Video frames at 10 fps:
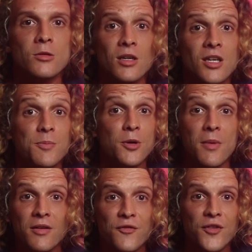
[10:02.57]
you can keep your
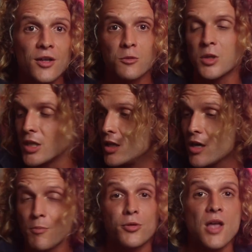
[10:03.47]
mind filled with
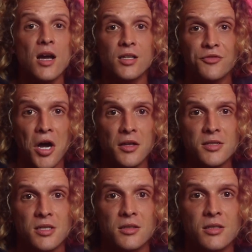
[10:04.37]
good and productive
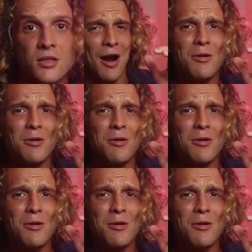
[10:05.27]
content.